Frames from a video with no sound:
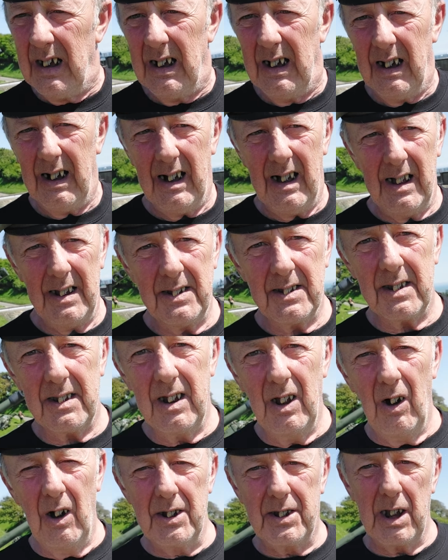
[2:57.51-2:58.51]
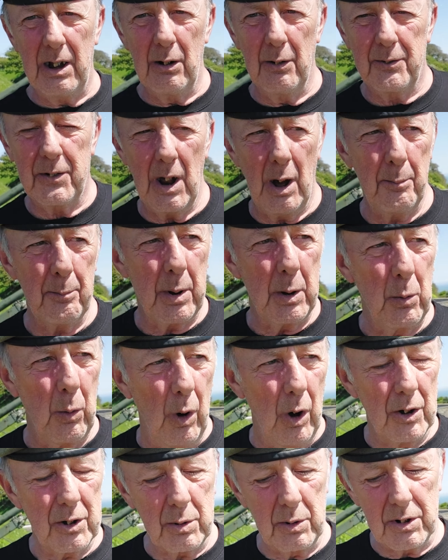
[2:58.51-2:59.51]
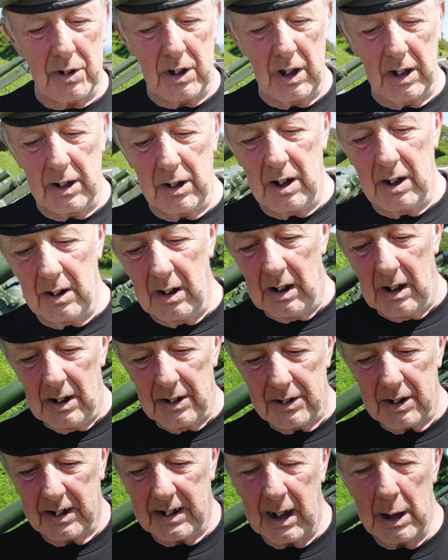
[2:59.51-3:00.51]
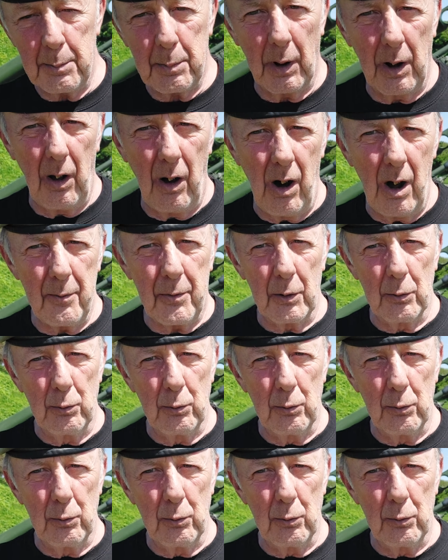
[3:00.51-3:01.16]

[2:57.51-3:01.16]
and the idea of Dumpy was to keep alive the